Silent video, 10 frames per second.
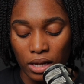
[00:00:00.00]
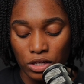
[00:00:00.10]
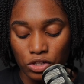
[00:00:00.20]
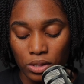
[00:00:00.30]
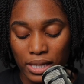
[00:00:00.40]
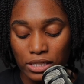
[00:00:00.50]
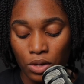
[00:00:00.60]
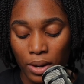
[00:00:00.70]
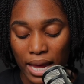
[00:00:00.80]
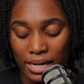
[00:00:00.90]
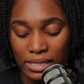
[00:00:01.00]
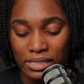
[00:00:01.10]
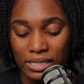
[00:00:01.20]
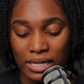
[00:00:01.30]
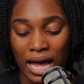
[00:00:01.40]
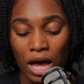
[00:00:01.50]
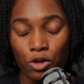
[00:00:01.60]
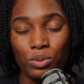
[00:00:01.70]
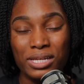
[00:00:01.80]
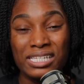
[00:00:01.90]
So let's go ahead and see, how
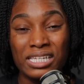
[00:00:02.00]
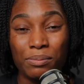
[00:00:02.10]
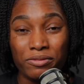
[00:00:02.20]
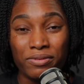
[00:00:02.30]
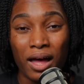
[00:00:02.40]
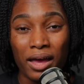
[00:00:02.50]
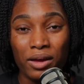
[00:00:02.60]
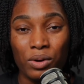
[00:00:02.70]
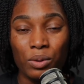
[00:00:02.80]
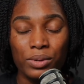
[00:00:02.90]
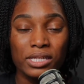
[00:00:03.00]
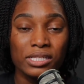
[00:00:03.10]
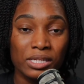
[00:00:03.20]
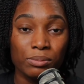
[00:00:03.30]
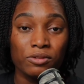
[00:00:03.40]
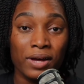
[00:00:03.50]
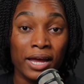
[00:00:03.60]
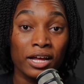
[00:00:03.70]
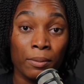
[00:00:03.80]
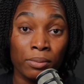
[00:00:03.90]
do we simplify? Well, we can simplify a
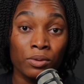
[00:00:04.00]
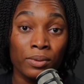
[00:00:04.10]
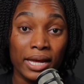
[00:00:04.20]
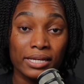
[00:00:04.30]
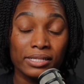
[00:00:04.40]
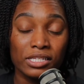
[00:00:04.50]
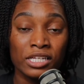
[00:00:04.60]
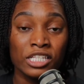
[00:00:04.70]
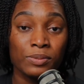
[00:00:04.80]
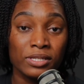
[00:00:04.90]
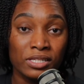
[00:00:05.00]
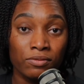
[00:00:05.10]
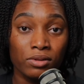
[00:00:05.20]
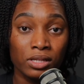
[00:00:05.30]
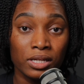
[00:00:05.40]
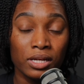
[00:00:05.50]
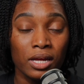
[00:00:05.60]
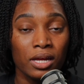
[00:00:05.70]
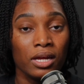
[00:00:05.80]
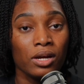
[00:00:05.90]
couple of ways. And specifically,
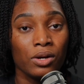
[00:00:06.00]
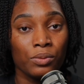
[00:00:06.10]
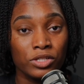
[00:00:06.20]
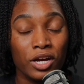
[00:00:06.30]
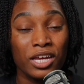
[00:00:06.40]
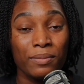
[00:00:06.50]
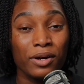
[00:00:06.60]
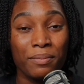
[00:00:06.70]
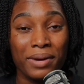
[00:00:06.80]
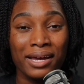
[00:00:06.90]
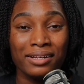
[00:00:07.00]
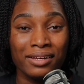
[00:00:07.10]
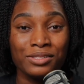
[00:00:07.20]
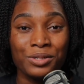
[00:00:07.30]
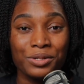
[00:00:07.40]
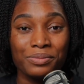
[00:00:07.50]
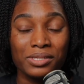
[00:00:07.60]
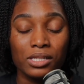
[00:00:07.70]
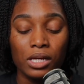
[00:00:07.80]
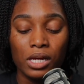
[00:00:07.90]
we're talking about combining like
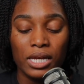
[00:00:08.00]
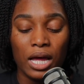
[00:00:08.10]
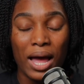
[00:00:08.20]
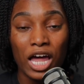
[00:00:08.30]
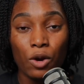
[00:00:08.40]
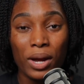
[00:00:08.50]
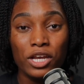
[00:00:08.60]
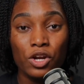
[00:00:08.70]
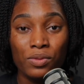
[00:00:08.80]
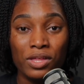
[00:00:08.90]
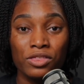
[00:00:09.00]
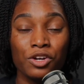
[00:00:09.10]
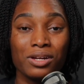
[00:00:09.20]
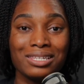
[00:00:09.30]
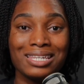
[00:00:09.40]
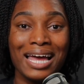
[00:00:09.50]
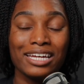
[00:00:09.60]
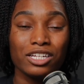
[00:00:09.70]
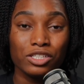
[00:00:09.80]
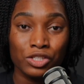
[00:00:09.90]
terms. Now, how do I know that they're
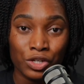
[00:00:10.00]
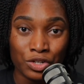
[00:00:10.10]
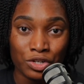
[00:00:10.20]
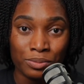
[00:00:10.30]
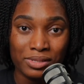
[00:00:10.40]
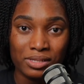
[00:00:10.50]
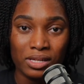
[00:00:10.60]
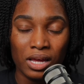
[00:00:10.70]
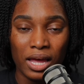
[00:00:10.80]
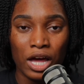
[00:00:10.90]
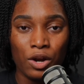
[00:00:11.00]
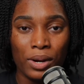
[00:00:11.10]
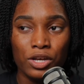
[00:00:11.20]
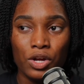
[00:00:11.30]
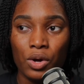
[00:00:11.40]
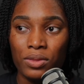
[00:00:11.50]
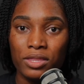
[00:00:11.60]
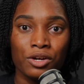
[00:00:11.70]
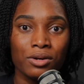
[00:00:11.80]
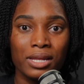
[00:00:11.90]
like terms? How do I know that
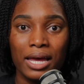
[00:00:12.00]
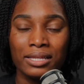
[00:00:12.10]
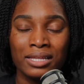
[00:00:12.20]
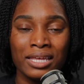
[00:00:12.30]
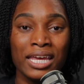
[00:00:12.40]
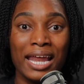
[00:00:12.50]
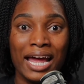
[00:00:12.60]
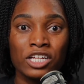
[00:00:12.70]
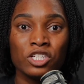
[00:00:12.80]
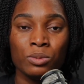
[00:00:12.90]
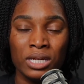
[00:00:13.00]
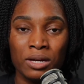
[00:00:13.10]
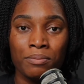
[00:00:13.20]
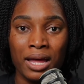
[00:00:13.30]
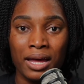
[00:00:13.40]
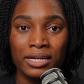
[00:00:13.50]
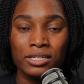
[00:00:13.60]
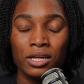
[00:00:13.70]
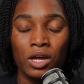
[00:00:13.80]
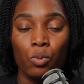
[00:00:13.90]
they're alike, that they can actually be combined?
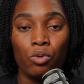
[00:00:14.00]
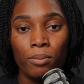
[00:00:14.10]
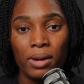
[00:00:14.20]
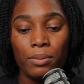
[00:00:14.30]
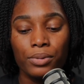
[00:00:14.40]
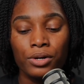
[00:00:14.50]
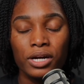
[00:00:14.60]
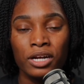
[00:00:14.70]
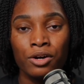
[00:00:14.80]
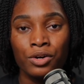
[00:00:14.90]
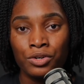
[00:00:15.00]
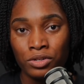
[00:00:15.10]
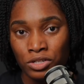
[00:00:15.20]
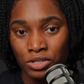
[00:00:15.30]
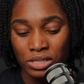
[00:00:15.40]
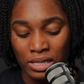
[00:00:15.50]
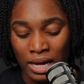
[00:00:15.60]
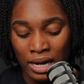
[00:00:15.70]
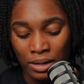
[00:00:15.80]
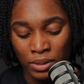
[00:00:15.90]
Well, remember in our earlier
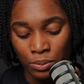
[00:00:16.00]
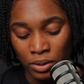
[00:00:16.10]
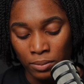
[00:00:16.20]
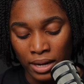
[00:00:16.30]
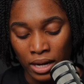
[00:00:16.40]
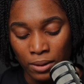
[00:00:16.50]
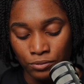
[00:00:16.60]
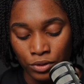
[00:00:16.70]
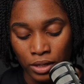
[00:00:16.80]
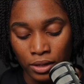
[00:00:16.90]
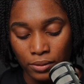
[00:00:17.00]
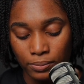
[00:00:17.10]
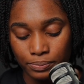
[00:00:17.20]
slide, I'm going to put it back up for you.